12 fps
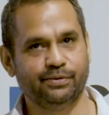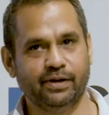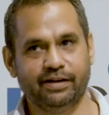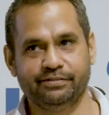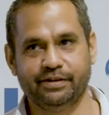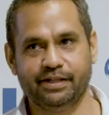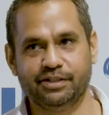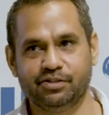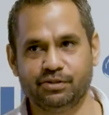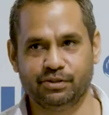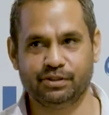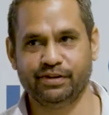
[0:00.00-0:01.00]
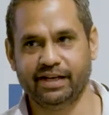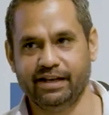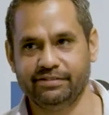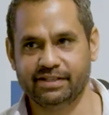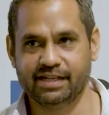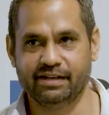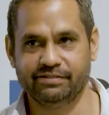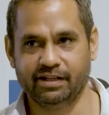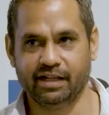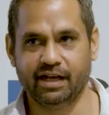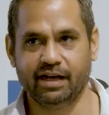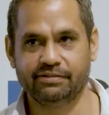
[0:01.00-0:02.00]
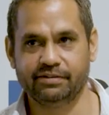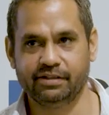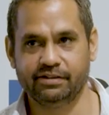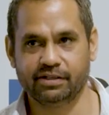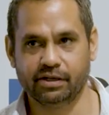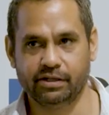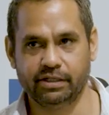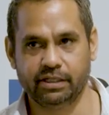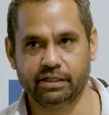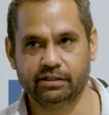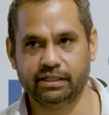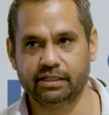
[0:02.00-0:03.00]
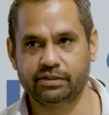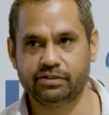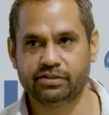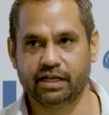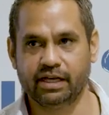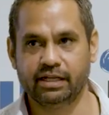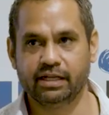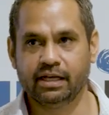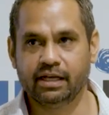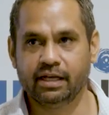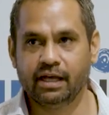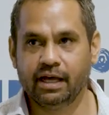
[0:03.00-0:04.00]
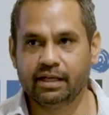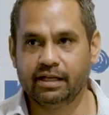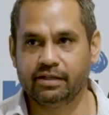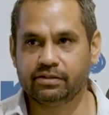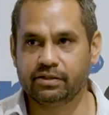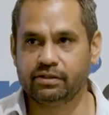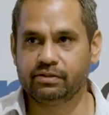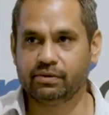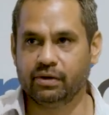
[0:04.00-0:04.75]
white fellows talked about having to have a laugh, and you got Neil here saying, there's good